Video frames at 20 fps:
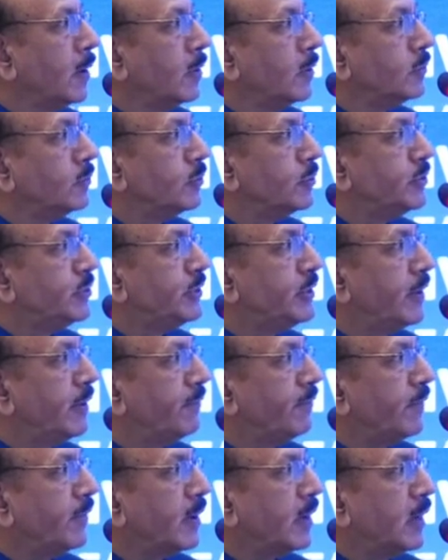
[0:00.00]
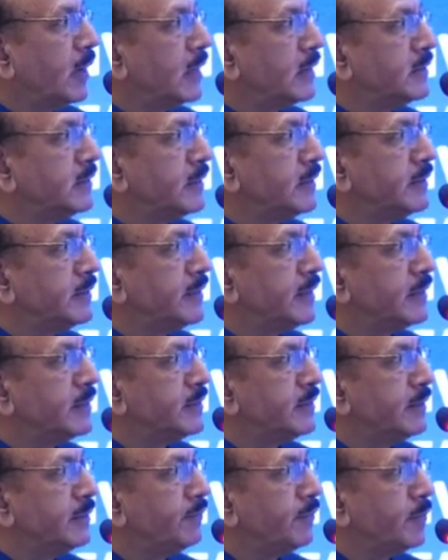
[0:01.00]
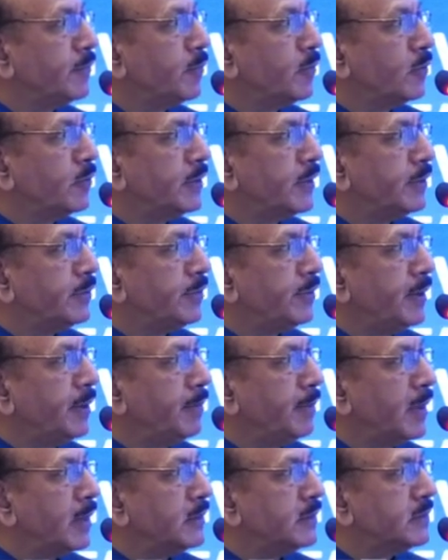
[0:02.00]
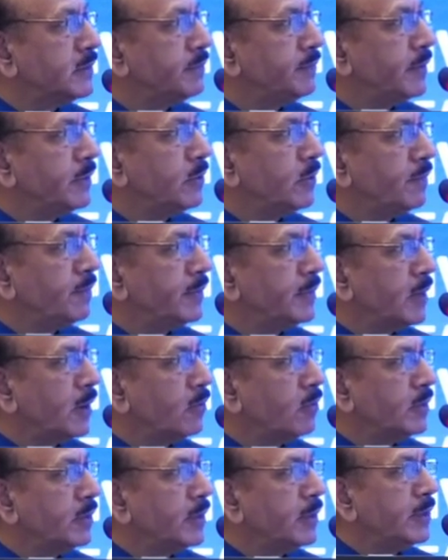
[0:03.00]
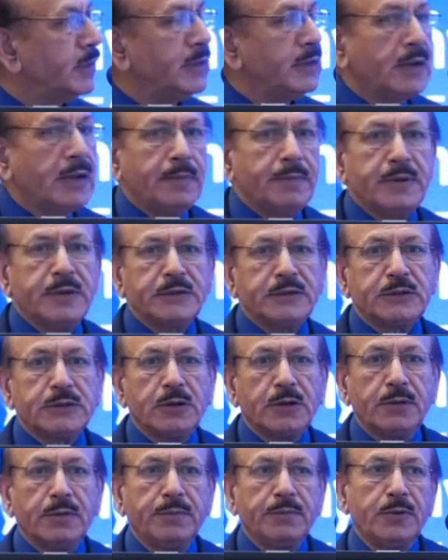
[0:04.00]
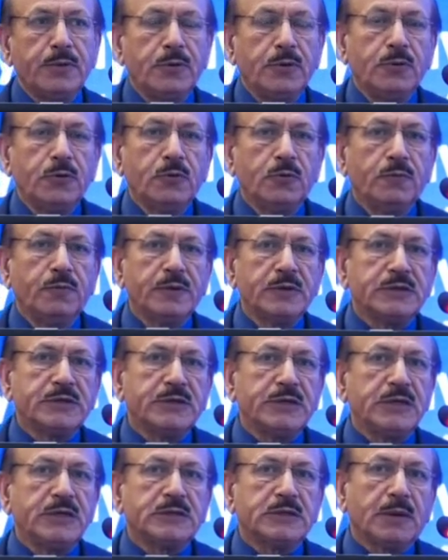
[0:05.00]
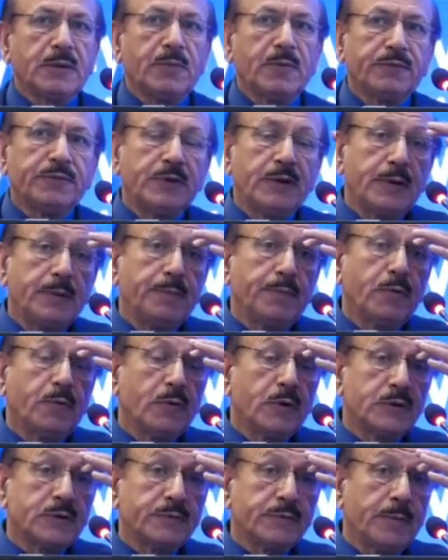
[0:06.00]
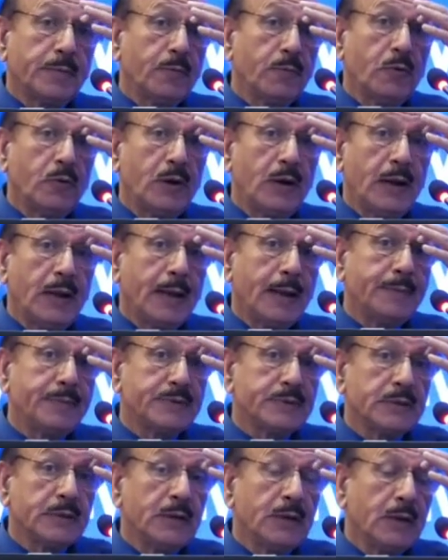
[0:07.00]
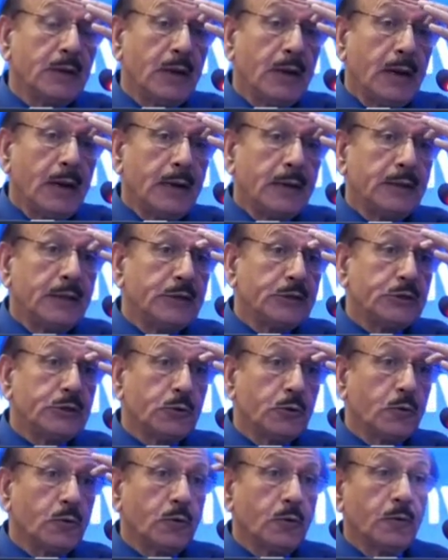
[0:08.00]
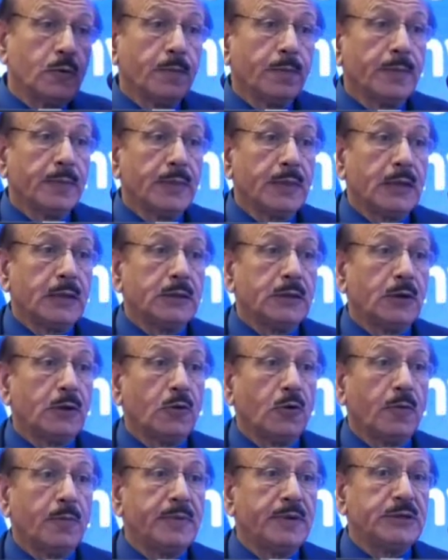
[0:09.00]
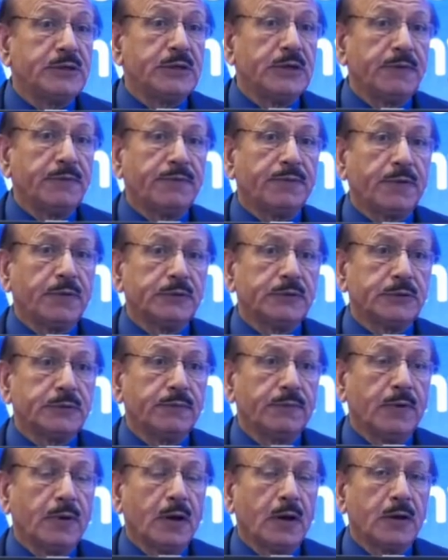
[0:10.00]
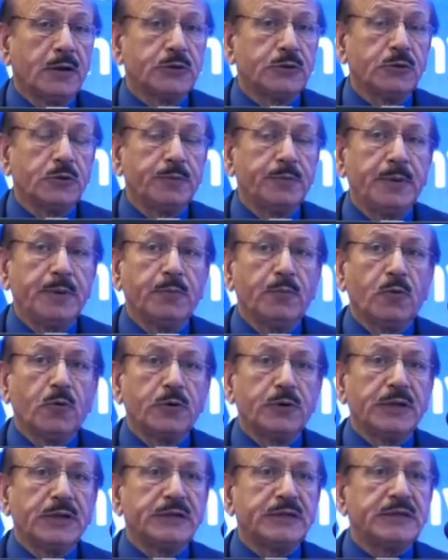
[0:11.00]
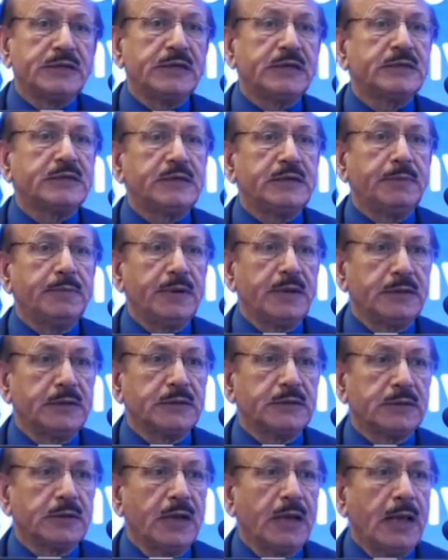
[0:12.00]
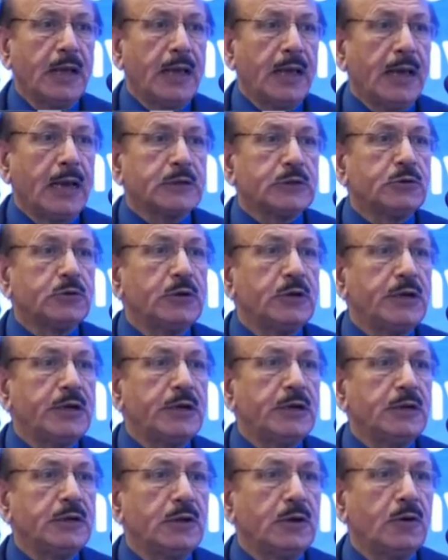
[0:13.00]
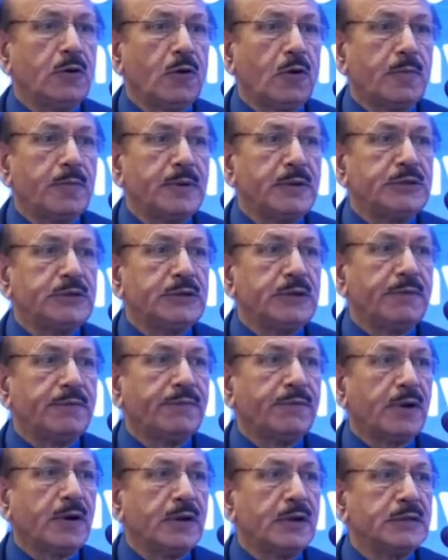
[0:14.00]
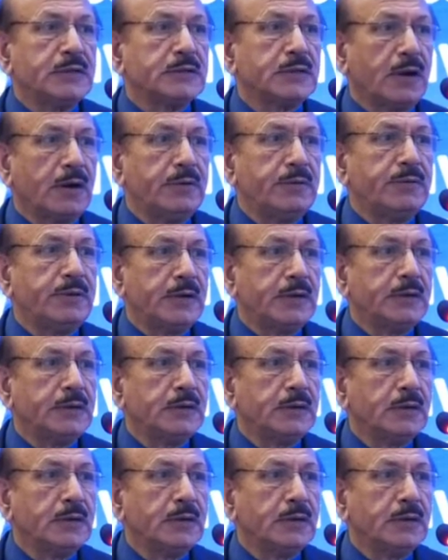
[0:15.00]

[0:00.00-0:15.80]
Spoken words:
So GFR less than 60 for more than 3 months with or without kidney damage, you will see some of the reports from good labs, and they show that the normal GFR should be more than 60 mils. Actually, the normal GFR is 100